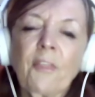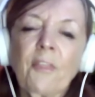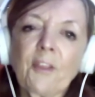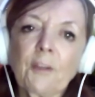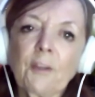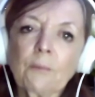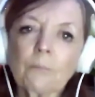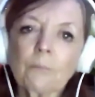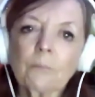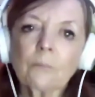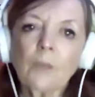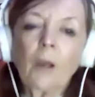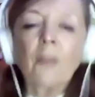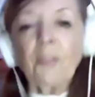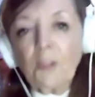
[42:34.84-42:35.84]
think
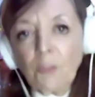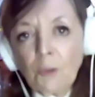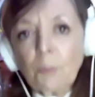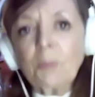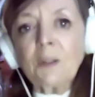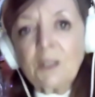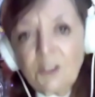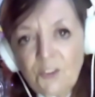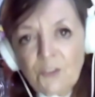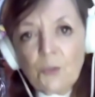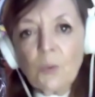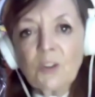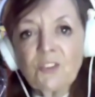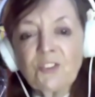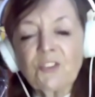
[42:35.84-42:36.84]
I think the police
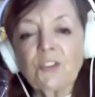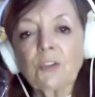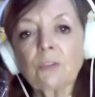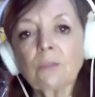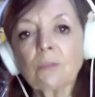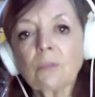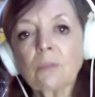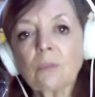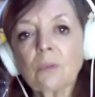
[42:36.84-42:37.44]
question